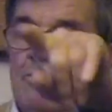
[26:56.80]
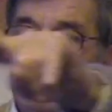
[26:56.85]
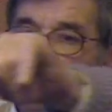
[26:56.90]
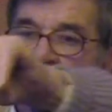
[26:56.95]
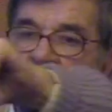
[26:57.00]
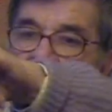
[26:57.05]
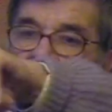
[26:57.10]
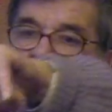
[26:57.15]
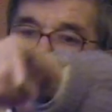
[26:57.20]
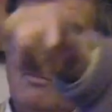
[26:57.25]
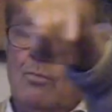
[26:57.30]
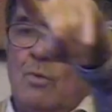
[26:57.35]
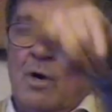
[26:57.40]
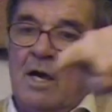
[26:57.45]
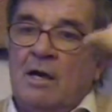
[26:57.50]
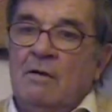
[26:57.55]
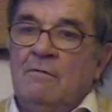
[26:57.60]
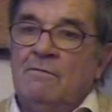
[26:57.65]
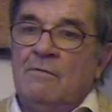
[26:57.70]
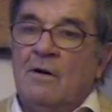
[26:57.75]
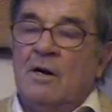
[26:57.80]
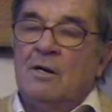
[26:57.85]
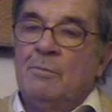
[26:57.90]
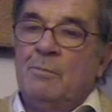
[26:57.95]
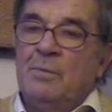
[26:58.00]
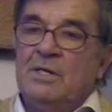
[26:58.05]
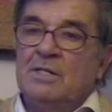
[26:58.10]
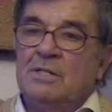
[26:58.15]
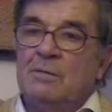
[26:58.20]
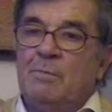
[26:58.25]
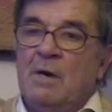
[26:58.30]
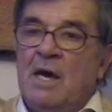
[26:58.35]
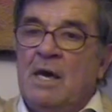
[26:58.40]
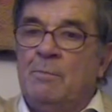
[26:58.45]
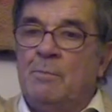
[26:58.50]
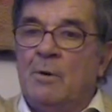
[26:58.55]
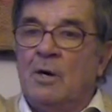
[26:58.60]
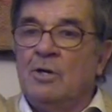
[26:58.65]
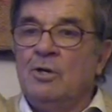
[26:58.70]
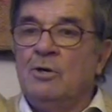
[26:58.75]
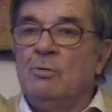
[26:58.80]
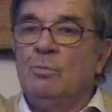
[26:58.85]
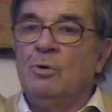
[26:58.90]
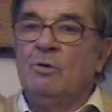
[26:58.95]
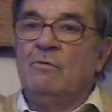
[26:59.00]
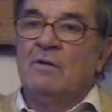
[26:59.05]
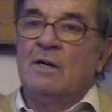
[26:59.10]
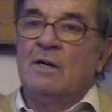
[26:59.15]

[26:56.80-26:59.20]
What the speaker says: sine wave on a piece of paper and you move it